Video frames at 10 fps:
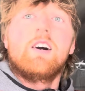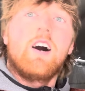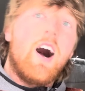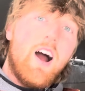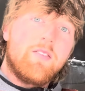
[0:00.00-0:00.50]

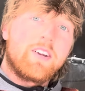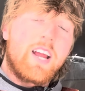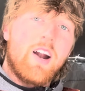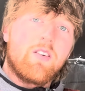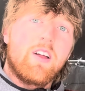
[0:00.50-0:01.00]
I have to
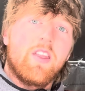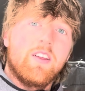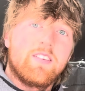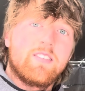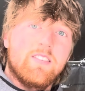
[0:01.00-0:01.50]
get rid of
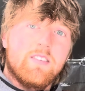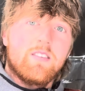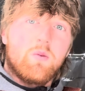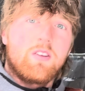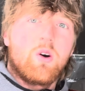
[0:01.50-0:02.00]
this,
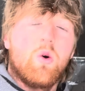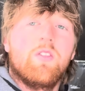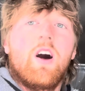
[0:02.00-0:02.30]
what's holding